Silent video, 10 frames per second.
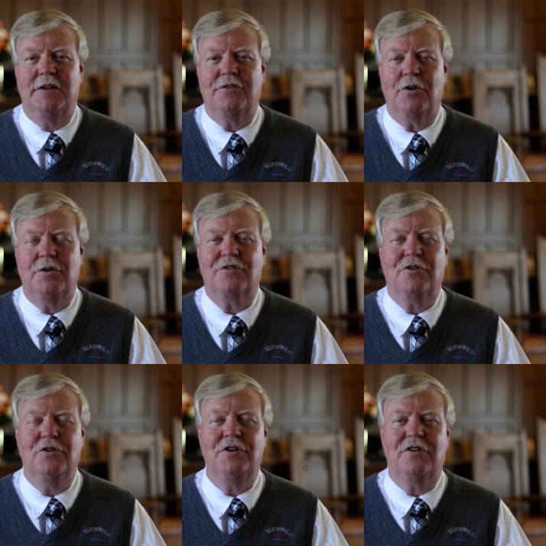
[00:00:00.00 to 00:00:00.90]
So it's
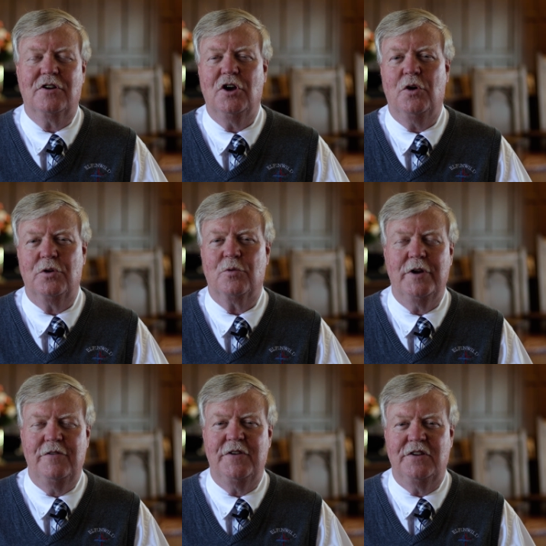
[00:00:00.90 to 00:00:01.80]
good to go and
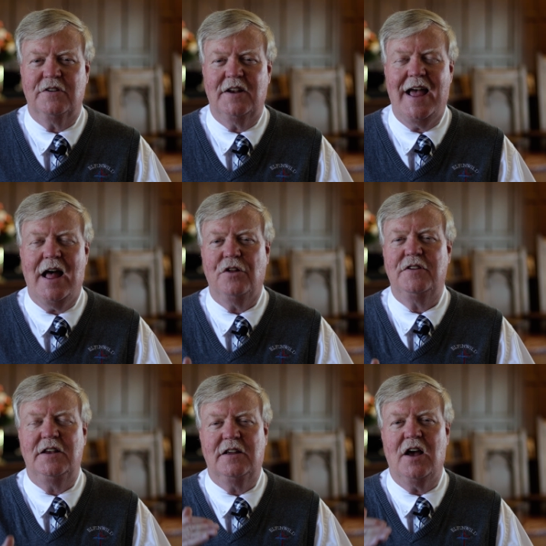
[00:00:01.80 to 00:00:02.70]
revisit how
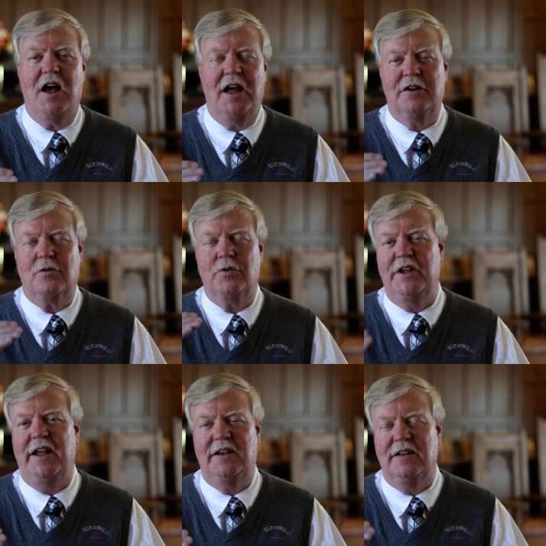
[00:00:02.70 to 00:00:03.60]
did God
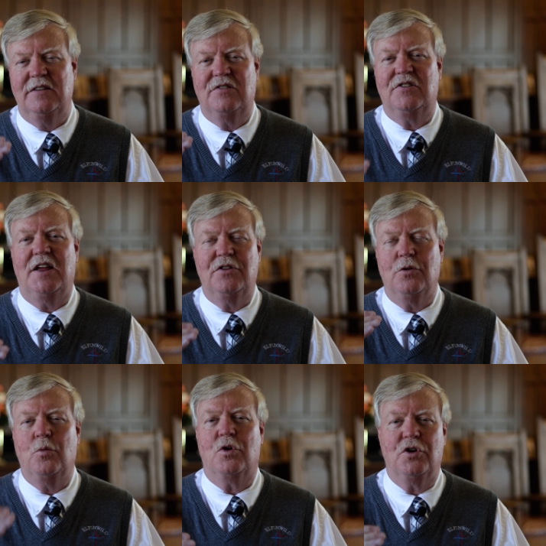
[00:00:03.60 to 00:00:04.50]
create and set
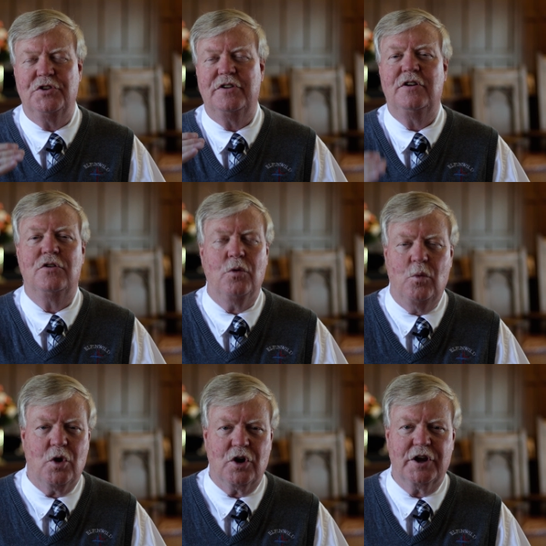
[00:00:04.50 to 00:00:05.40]
the world to
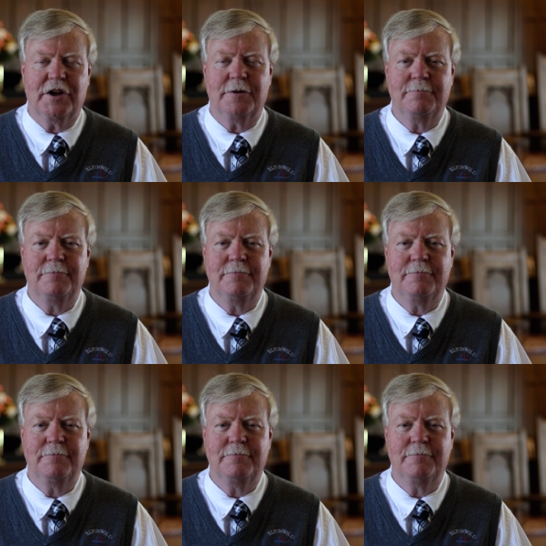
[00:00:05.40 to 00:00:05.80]
work?